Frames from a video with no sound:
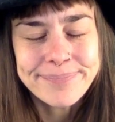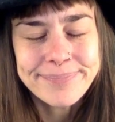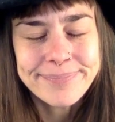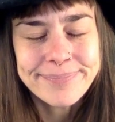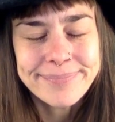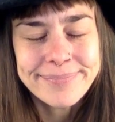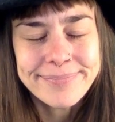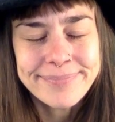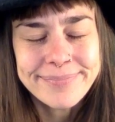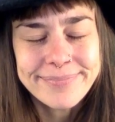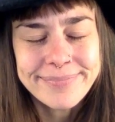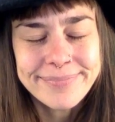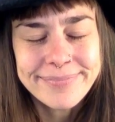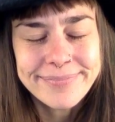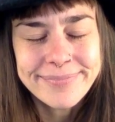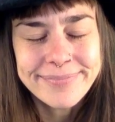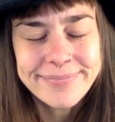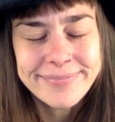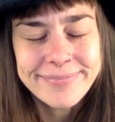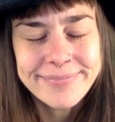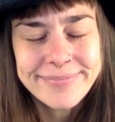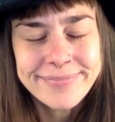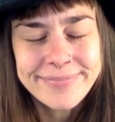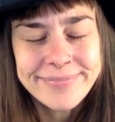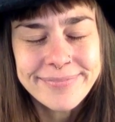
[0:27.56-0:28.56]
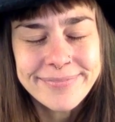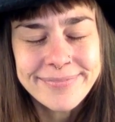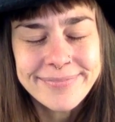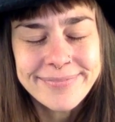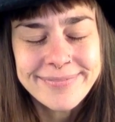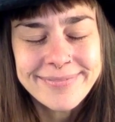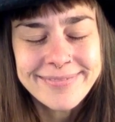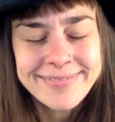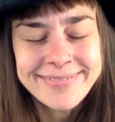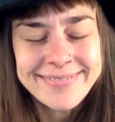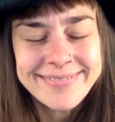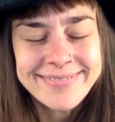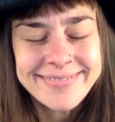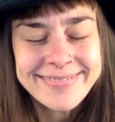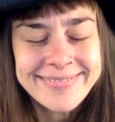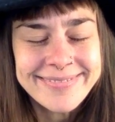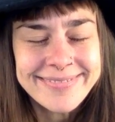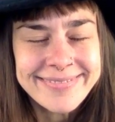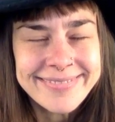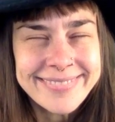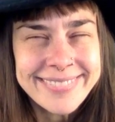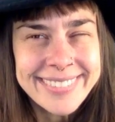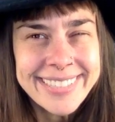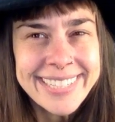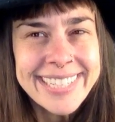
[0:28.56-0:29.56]

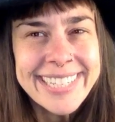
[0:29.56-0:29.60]
Nobody speaks.